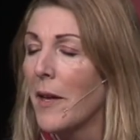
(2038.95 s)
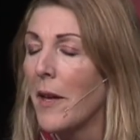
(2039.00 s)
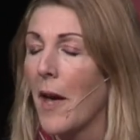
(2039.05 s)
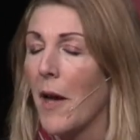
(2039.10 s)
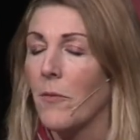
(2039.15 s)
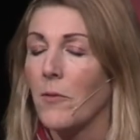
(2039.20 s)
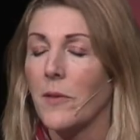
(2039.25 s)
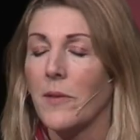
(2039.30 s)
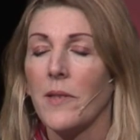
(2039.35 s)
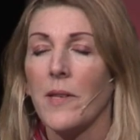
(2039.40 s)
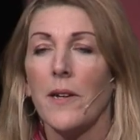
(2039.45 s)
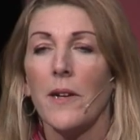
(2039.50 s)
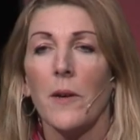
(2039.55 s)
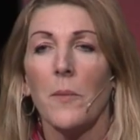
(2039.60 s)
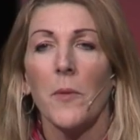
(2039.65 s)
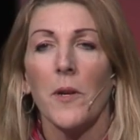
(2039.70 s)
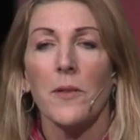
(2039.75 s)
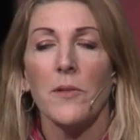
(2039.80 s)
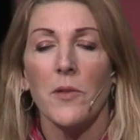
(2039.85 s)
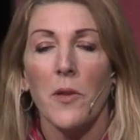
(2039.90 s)
I was sitting
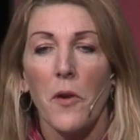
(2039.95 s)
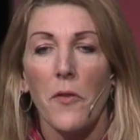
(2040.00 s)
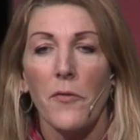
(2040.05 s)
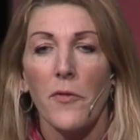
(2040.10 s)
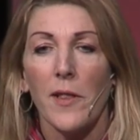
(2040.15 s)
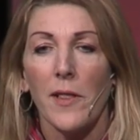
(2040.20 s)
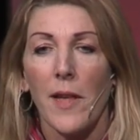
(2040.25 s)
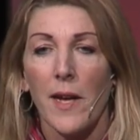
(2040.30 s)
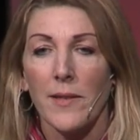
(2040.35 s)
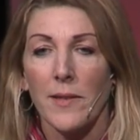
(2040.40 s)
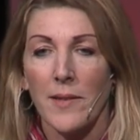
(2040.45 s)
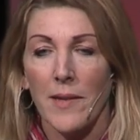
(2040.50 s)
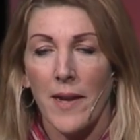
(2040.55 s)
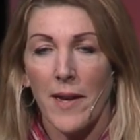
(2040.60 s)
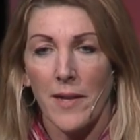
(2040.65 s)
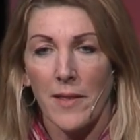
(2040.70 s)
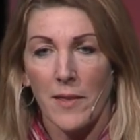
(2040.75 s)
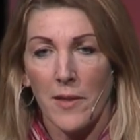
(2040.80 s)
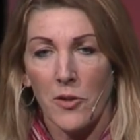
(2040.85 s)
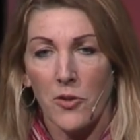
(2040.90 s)
on my sofa last
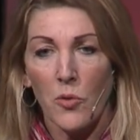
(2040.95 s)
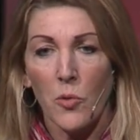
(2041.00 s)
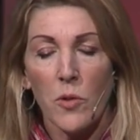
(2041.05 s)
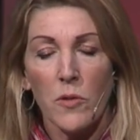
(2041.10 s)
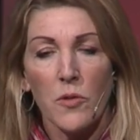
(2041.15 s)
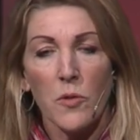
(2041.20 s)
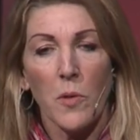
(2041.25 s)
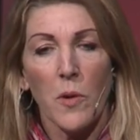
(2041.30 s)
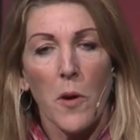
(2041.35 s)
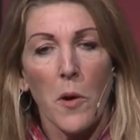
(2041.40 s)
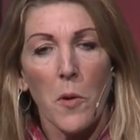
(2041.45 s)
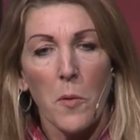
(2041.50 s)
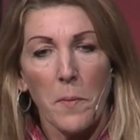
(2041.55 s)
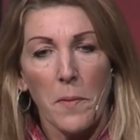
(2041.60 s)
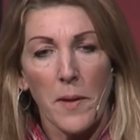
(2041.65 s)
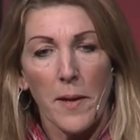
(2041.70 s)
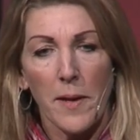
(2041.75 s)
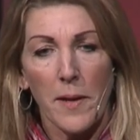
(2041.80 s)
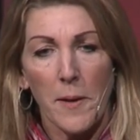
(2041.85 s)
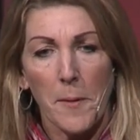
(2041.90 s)
night and the doors were
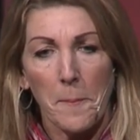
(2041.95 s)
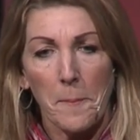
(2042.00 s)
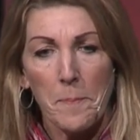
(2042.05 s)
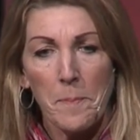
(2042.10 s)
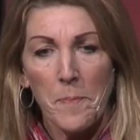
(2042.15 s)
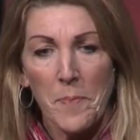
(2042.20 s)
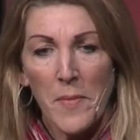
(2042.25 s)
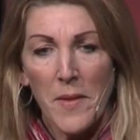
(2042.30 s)
open and,